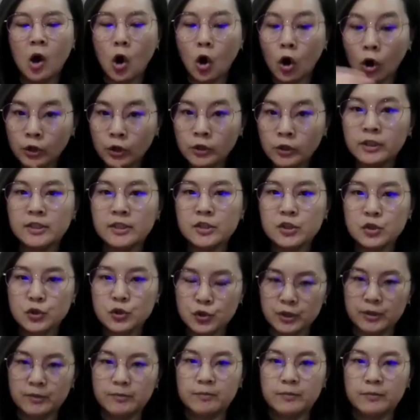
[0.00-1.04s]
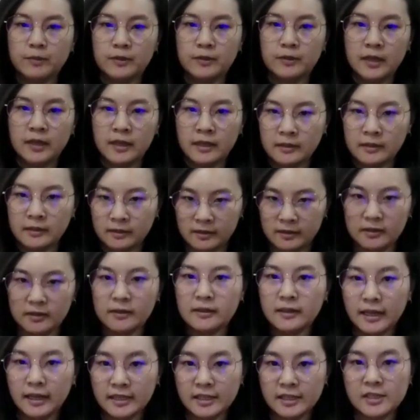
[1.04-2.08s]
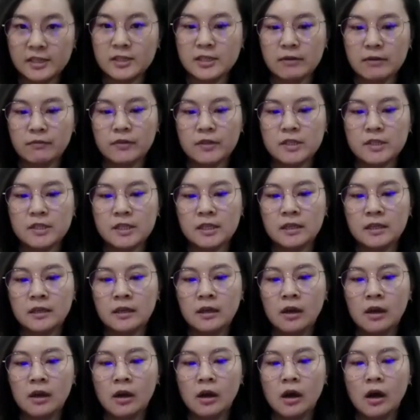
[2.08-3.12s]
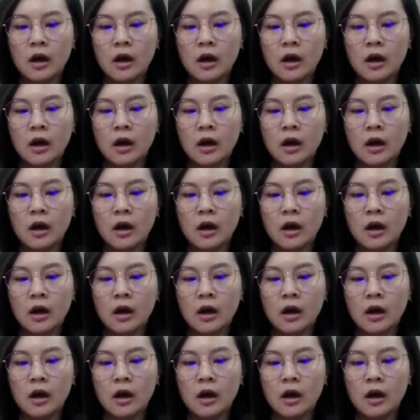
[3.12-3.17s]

on this trip in 1970